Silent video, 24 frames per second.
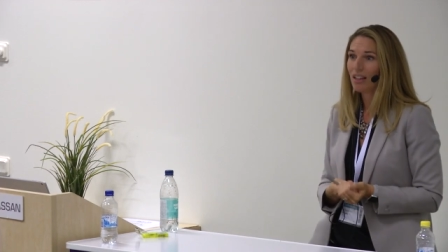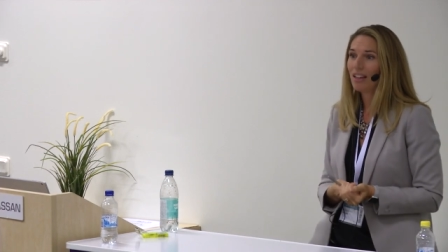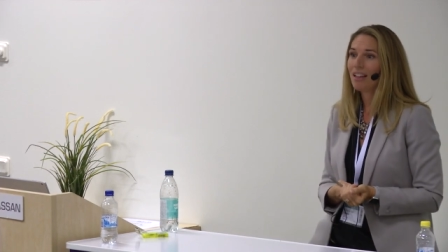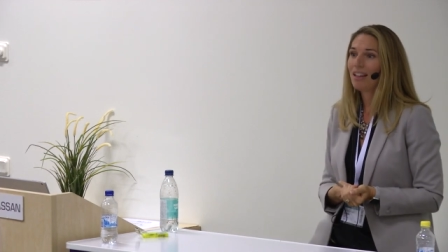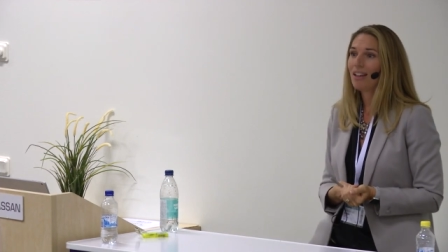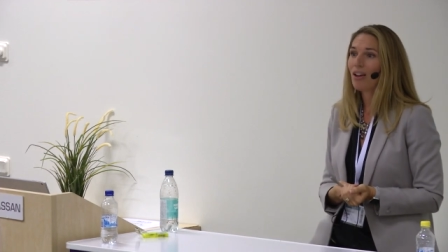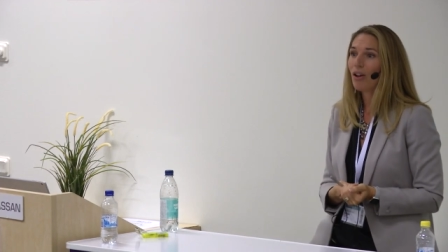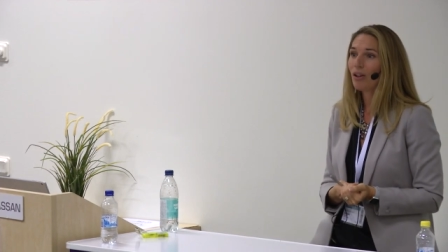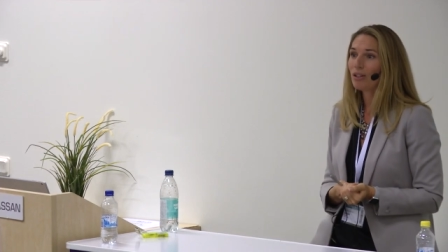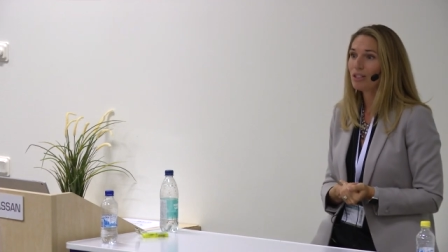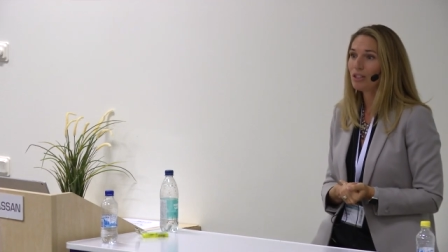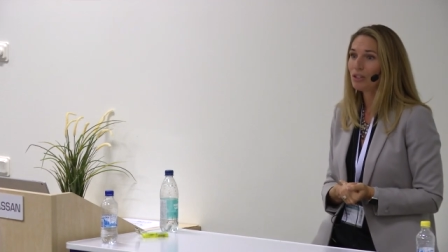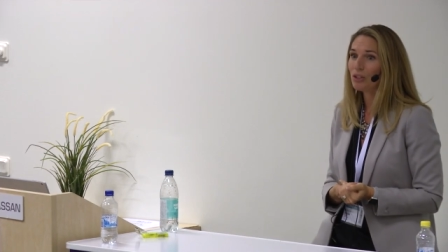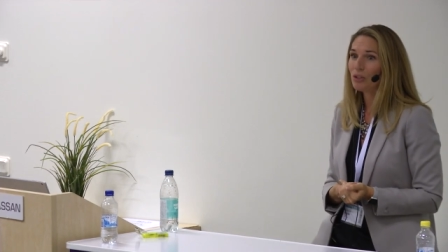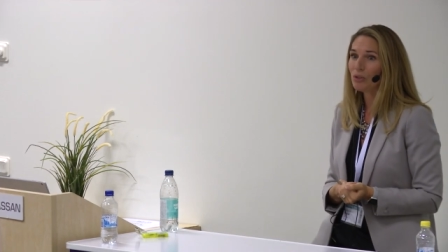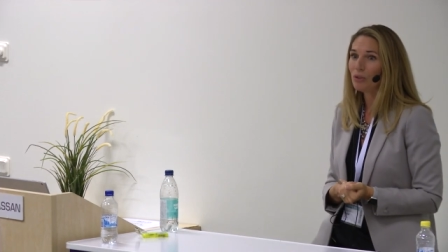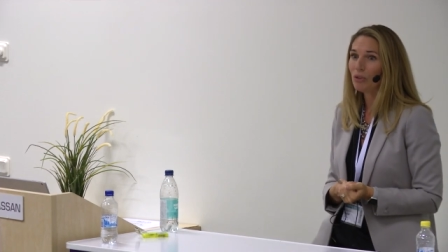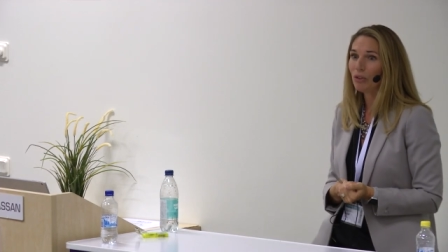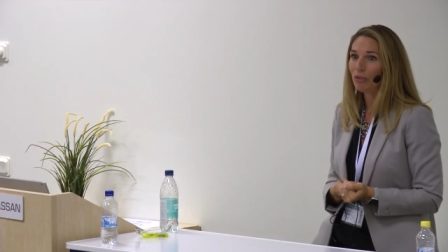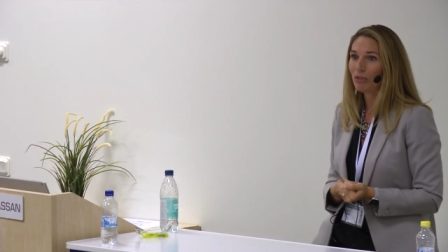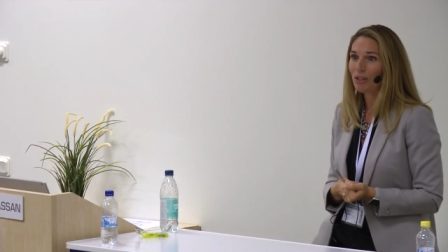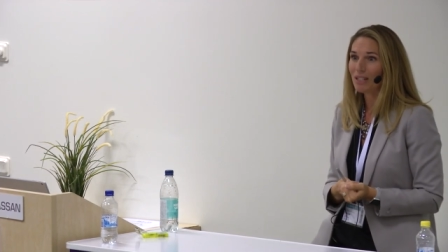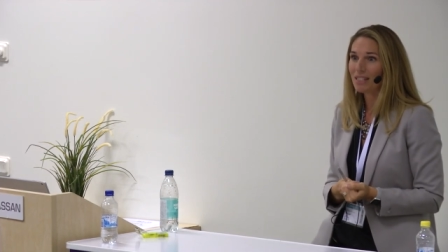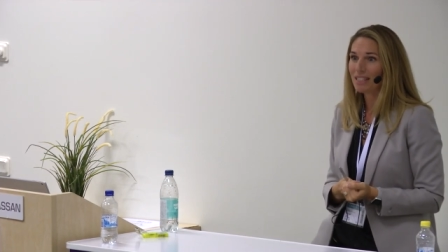uh,
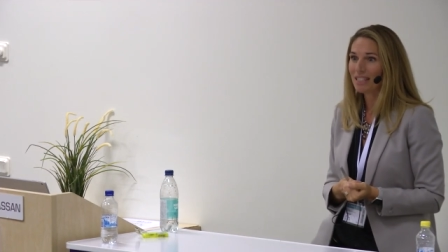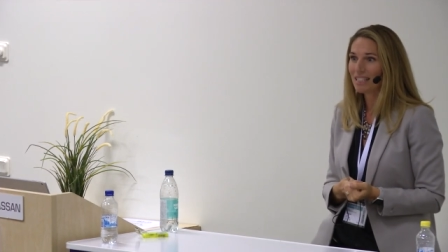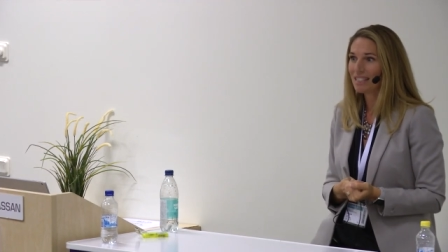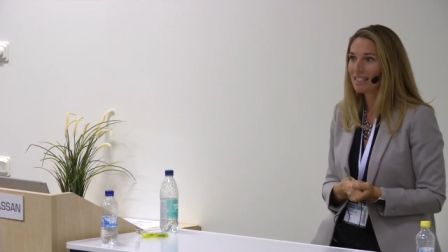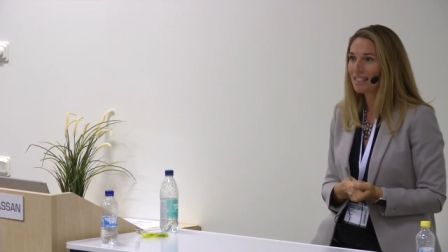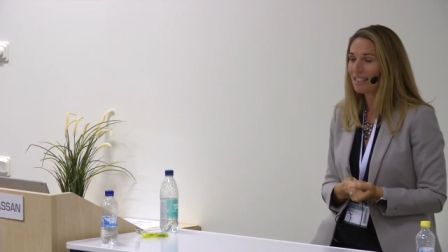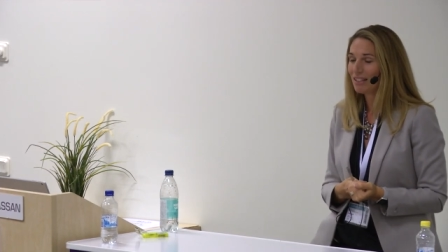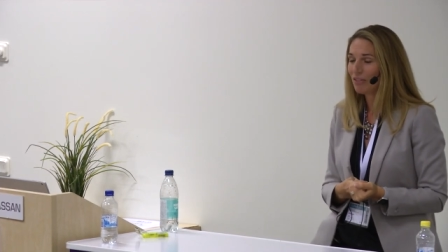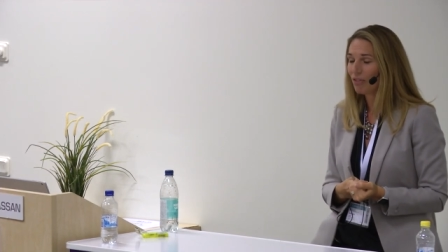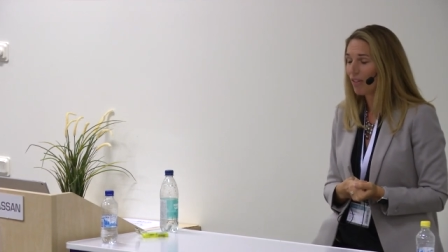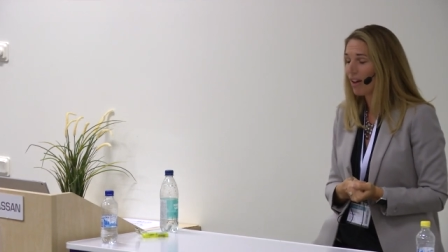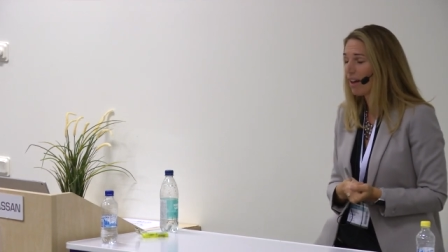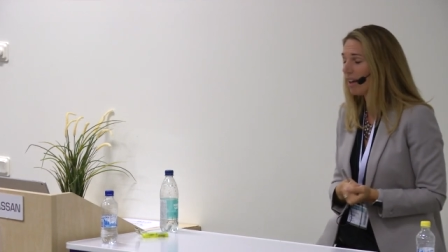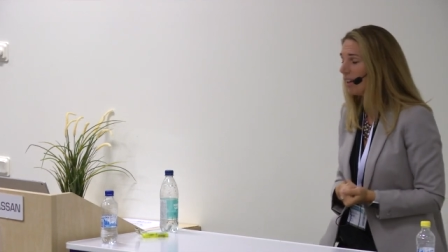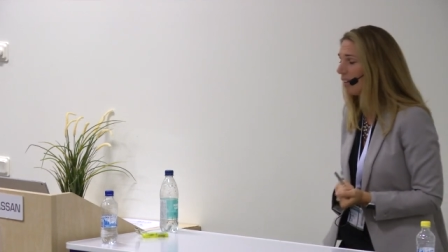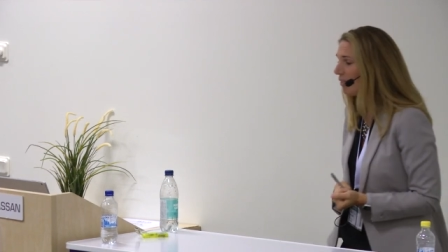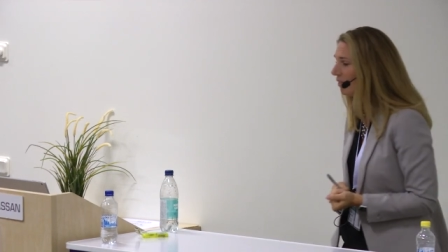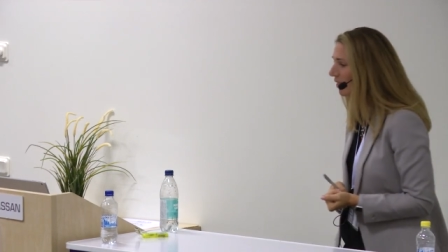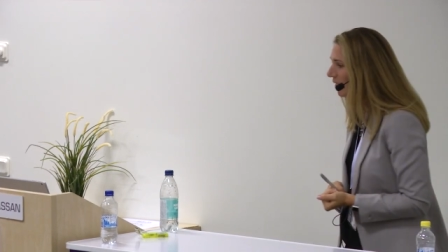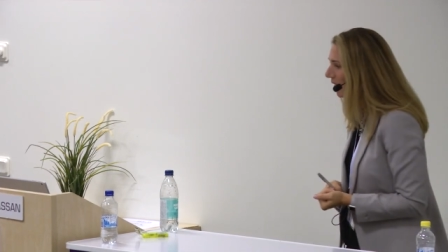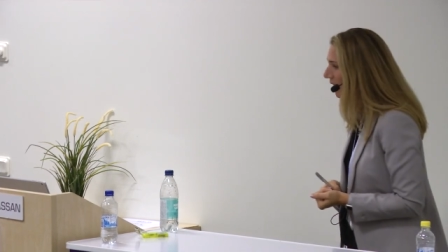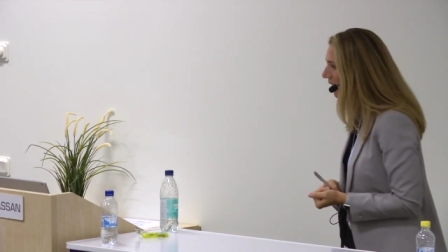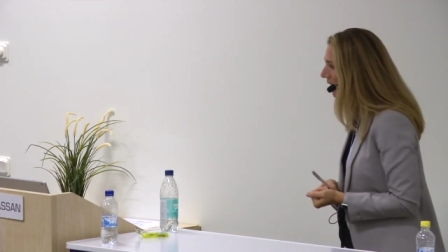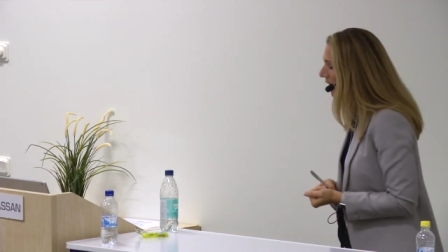Altitude
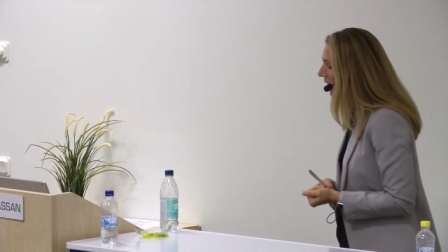365,